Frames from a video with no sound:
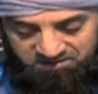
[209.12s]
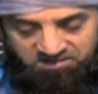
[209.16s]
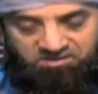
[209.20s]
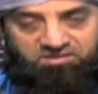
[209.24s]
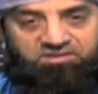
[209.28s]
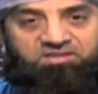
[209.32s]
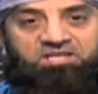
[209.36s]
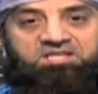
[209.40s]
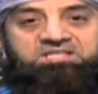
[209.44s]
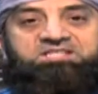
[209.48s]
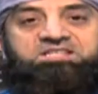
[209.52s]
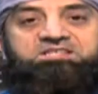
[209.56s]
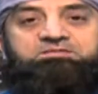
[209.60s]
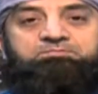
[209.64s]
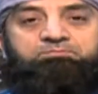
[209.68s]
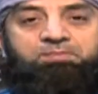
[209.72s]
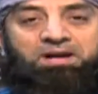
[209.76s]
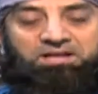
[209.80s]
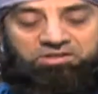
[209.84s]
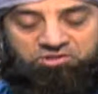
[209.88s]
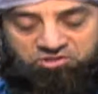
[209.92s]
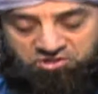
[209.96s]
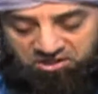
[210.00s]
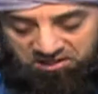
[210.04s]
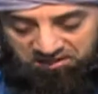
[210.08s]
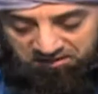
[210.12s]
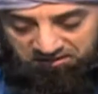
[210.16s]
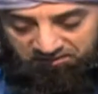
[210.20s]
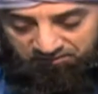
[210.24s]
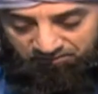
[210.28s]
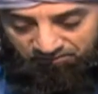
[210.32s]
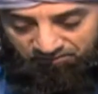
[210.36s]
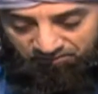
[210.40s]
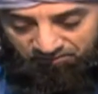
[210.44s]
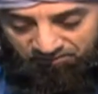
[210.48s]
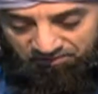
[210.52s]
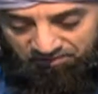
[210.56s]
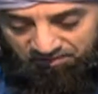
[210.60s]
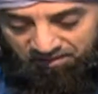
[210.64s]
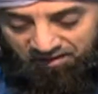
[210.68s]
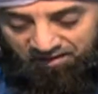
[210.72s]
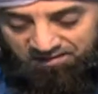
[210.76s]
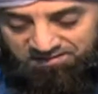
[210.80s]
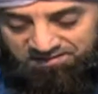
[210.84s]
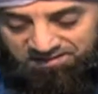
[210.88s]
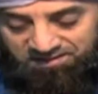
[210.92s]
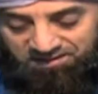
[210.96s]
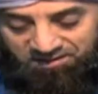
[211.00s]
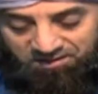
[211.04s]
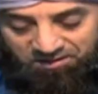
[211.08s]
said, This is magic.
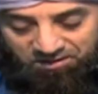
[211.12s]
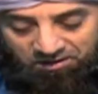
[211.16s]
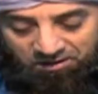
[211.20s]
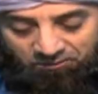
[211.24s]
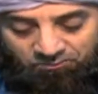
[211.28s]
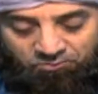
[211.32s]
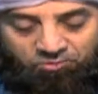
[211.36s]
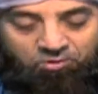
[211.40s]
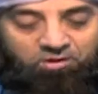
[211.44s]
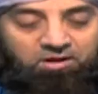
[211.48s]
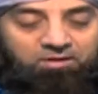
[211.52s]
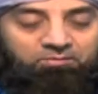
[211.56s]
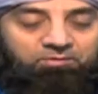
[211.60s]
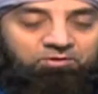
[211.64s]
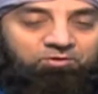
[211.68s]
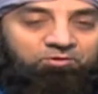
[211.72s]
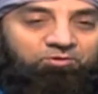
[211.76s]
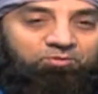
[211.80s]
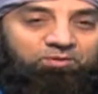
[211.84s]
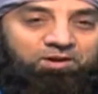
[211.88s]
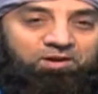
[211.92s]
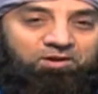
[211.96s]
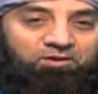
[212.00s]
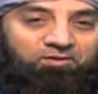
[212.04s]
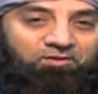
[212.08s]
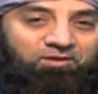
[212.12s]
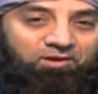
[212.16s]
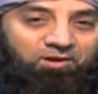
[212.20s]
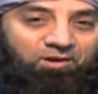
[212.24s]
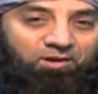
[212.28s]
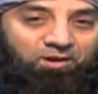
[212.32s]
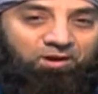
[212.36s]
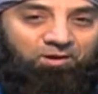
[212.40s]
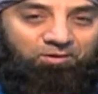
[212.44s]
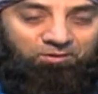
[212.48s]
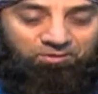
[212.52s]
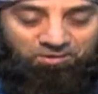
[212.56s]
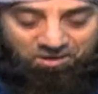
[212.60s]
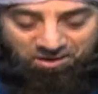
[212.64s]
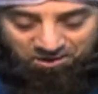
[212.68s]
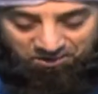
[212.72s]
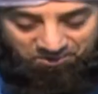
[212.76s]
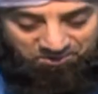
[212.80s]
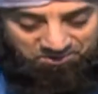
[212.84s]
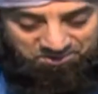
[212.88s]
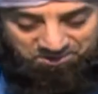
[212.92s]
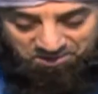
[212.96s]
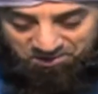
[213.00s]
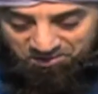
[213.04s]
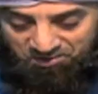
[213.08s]
Sayyidina Abdullah bin Zubair
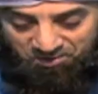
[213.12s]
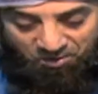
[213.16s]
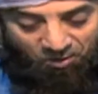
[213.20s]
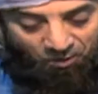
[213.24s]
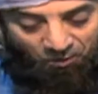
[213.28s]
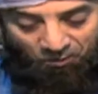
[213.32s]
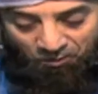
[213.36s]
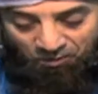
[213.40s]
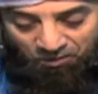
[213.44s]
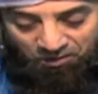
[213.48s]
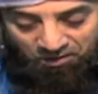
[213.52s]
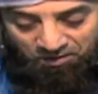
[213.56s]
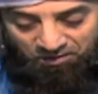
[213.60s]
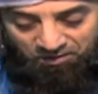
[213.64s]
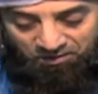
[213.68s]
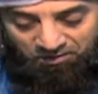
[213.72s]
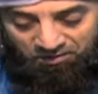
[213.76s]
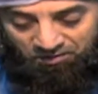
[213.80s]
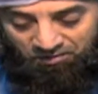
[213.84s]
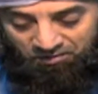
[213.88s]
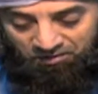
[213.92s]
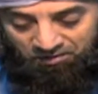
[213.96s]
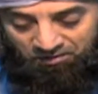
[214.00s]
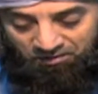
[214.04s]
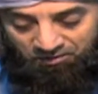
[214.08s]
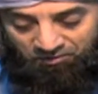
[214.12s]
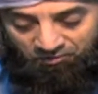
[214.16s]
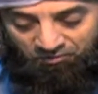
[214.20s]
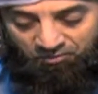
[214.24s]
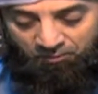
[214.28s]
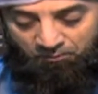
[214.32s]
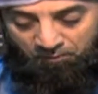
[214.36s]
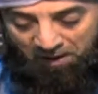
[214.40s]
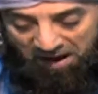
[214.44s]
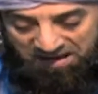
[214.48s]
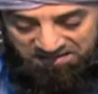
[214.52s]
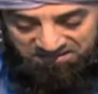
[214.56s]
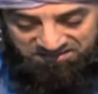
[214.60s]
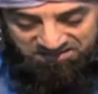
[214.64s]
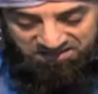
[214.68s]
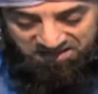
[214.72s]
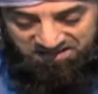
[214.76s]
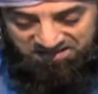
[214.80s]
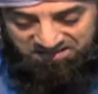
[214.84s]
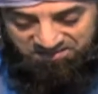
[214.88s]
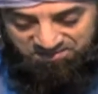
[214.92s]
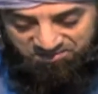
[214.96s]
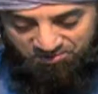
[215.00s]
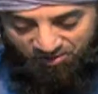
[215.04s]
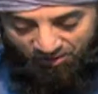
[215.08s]
ta'ala said, No, repent,
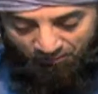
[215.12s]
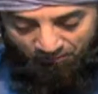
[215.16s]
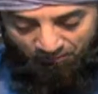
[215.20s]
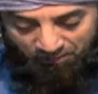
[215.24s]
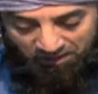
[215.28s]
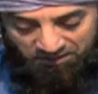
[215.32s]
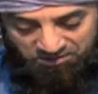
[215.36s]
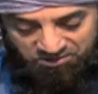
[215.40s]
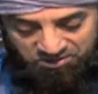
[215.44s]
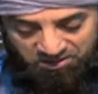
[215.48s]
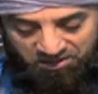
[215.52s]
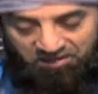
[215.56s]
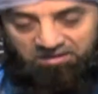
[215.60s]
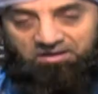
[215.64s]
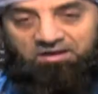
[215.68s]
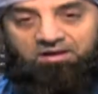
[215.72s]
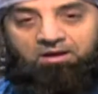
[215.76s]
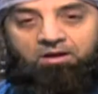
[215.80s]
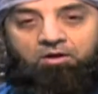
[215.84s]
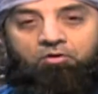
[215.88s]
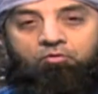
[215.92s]
it is not magic.